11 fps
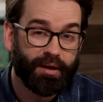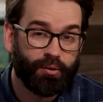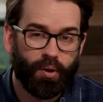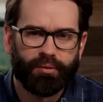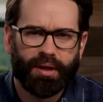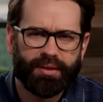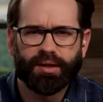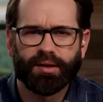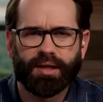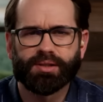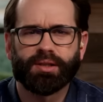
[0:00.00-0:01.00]
Quote, I
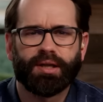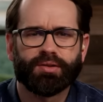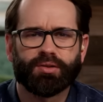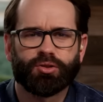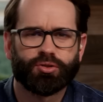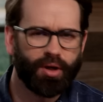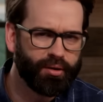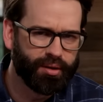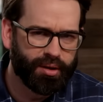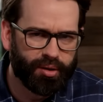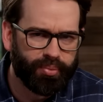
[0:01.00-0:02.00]
think Leslie has
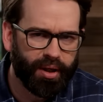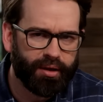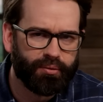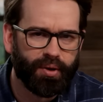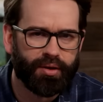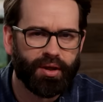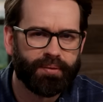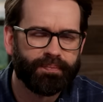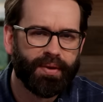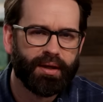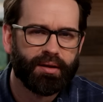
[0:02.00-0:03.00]
struggled a little bit with it.